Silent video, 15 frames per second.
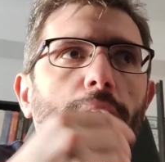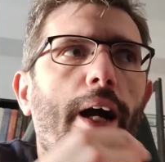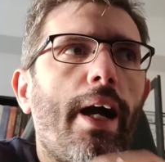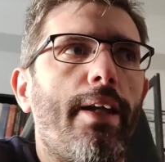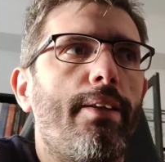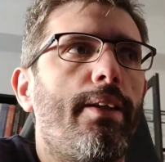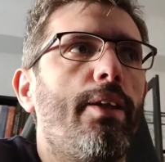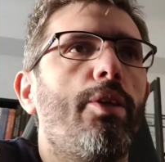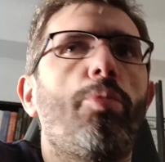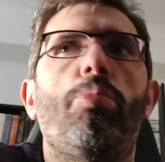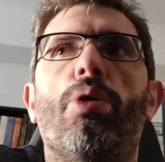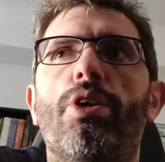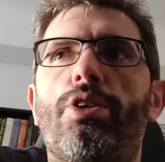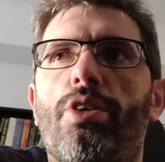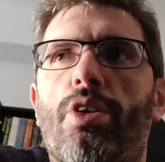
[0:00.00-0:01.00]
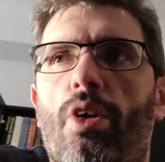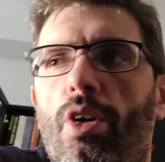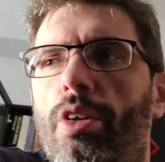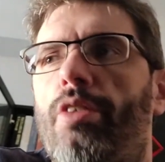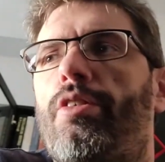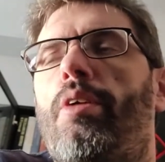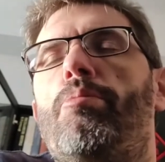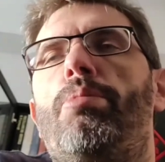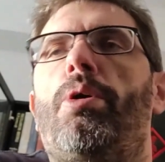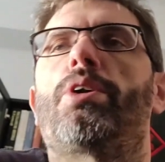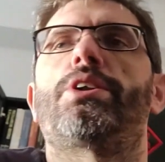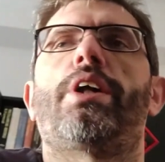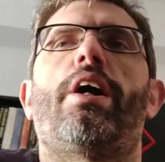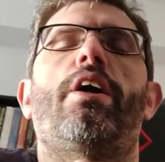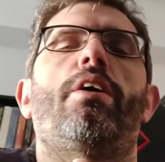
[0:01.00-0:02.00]
I didn't bought all of them
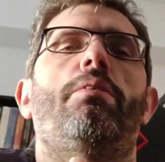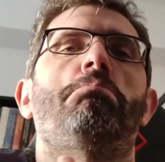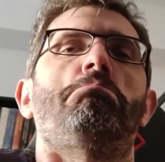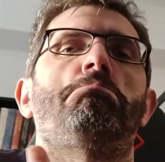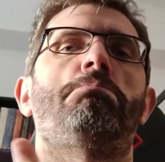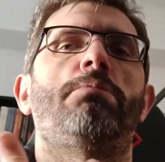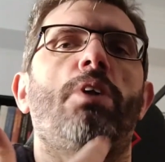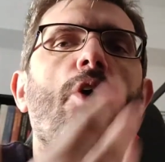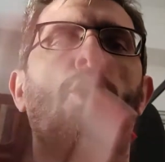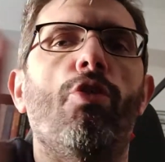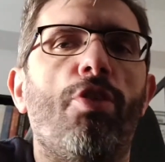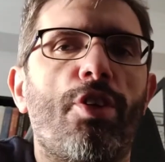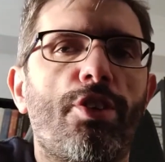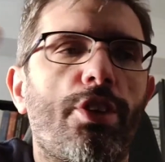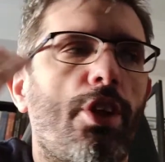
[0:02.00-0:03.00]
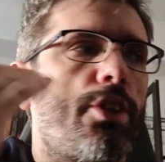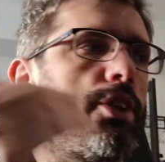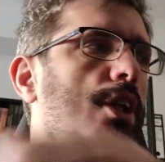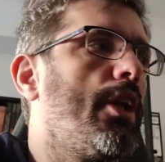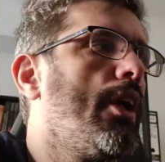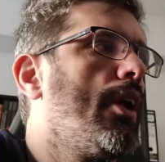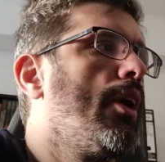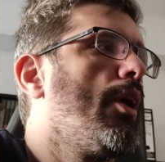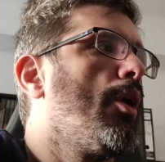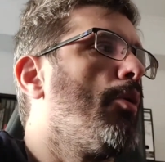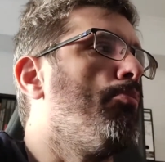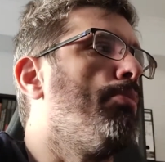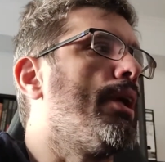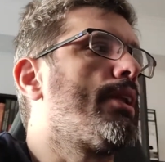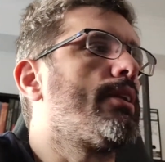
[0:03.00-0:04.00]
because they are over 30,
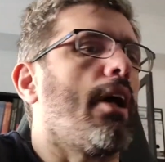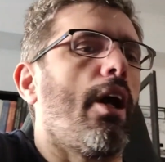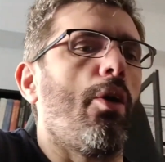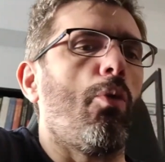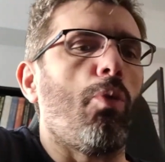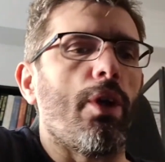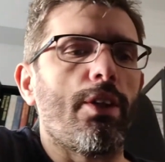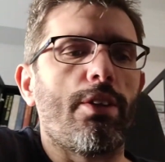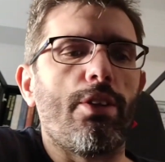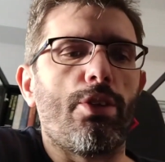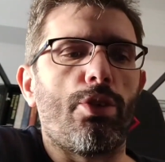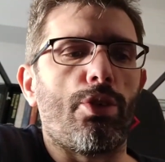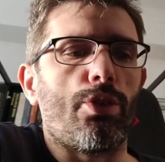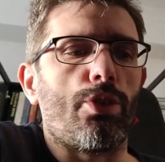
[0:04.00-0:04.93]
but I wanted